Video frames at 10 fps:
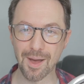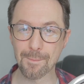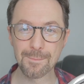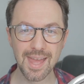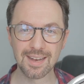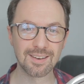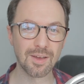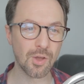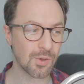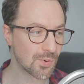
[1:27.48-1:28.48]

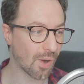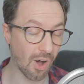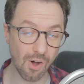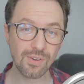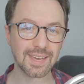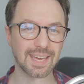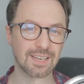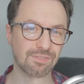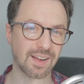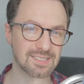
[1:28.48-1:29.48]
men who are
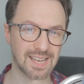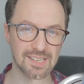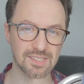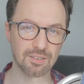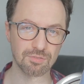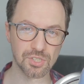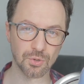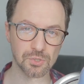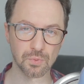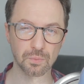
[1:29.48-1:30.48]
getting fantastic
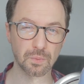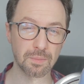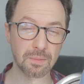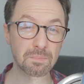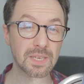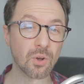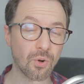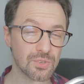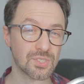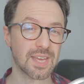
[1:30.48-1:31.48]
results with women
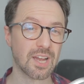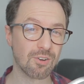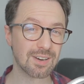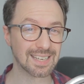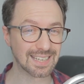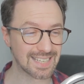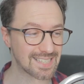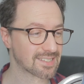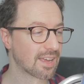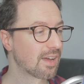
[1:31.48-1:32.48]
because they are at
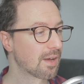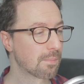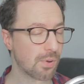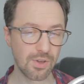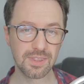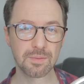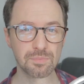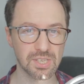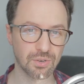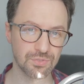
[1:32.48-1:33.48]
least putting
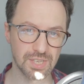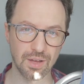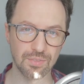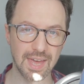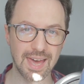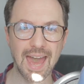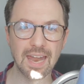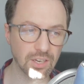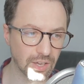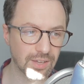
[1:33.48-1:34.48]
themselves out there
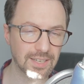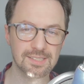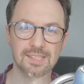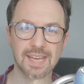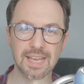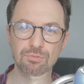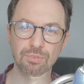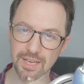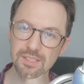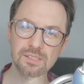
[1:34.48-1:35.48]
and learning to take
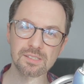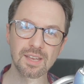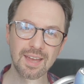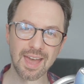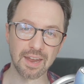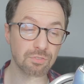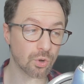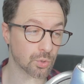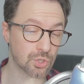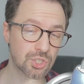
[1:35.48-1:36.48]
risks. And of
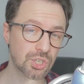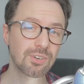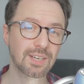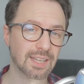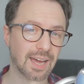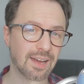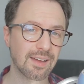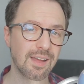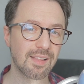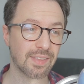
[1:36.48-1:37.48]
course, during
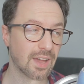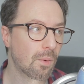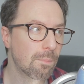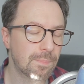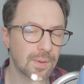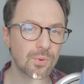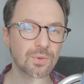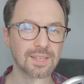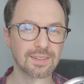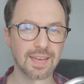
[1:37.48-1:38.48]
that, they are
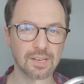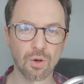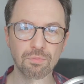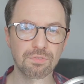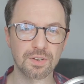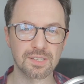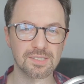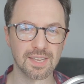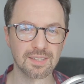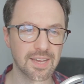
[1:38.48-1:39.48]
building their
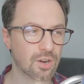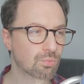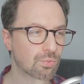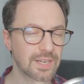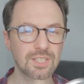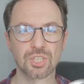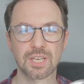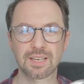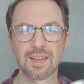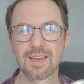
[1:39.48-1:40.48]
confidence and they are
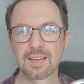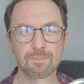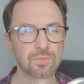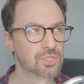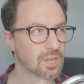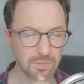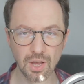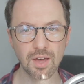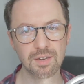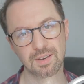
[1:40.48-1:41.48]
reaching some
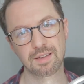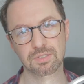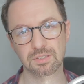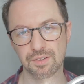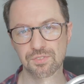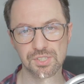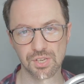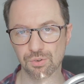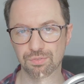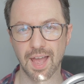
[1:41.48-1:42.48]
kind of level of
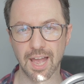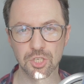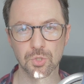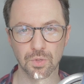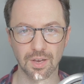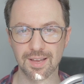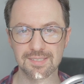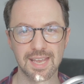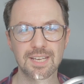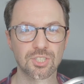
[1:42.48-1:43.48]

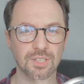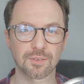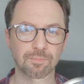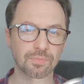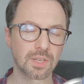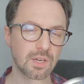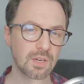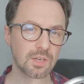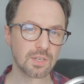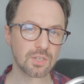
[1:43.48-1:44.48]
self-actualization.
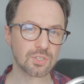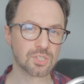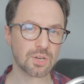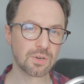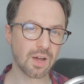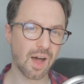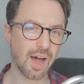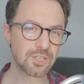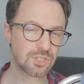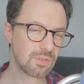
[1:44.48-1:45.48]
So
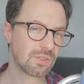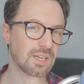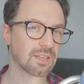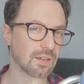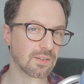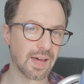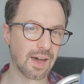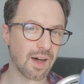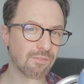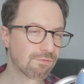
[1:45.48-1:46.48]
I do think, though,
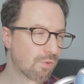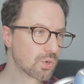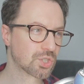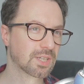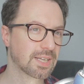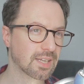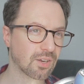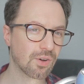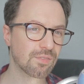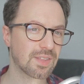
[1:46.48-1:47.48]
that unfortunately, a
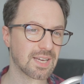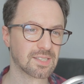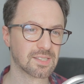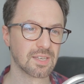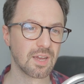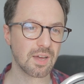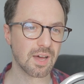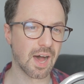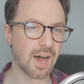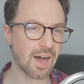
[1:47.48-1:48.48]
lot of this,
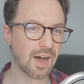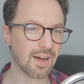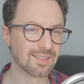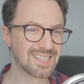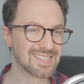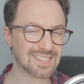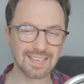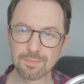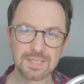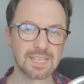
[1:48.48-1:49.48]
these
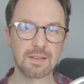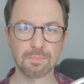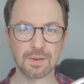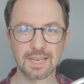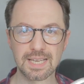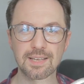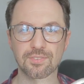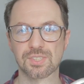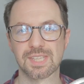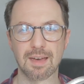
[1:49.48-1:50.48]
limiting
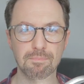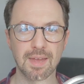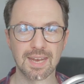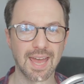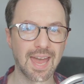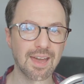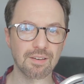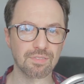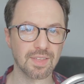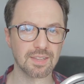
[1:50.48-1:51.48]
beliefs that men
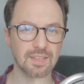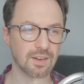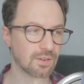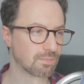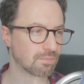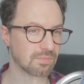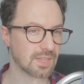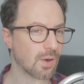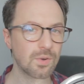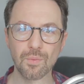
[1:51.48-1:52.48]
have that, you know,
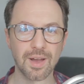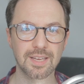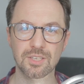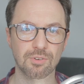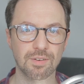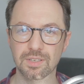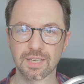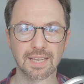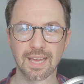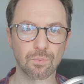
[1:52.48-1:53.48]
the only way you're ever
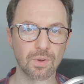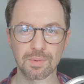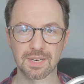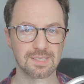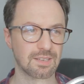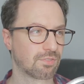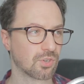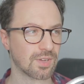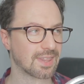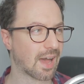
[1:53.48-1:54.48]
going to get women is if
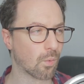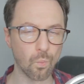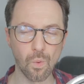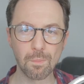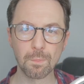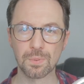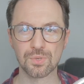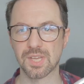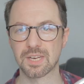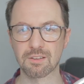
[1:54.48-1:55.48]
you're in that
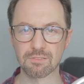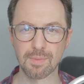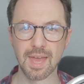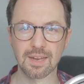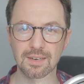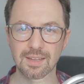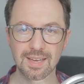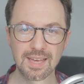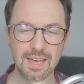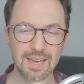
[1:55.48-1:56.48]
1% of men,
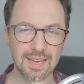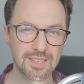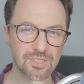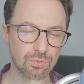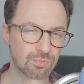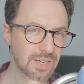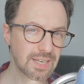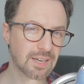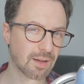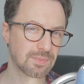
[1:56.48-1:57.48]
has
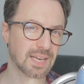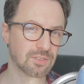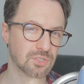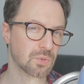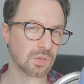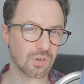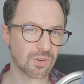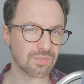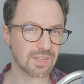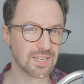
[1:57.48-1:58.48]
really come down to a lot
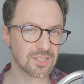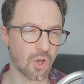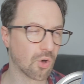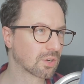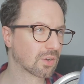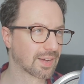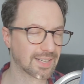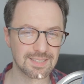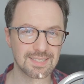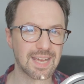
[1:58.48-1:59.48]
of these
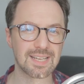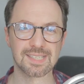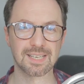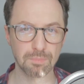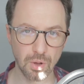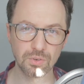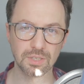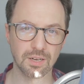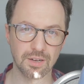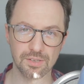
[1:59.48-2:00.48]
online dating
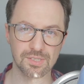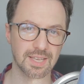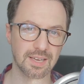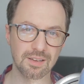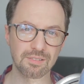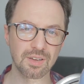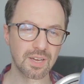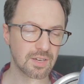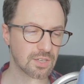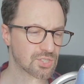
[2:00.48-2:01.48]
podcasts that have
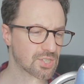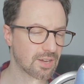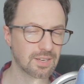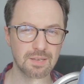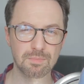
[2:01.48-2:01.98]
certainly